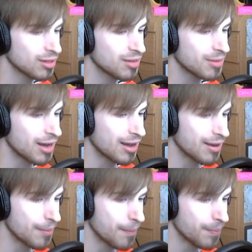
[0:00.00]
Come
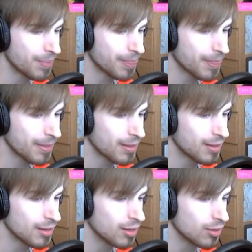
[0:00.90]
on.
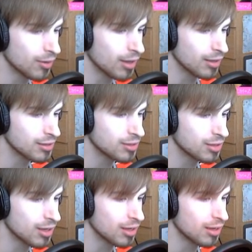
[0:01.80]
Okay,
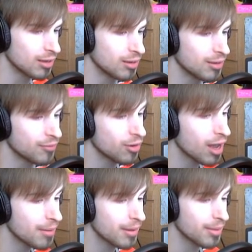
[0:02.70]
let's, I
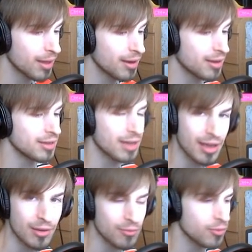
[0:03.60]
forgot about that
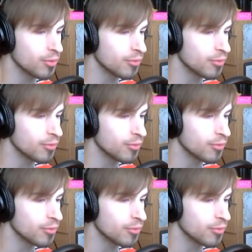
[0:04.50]
again for the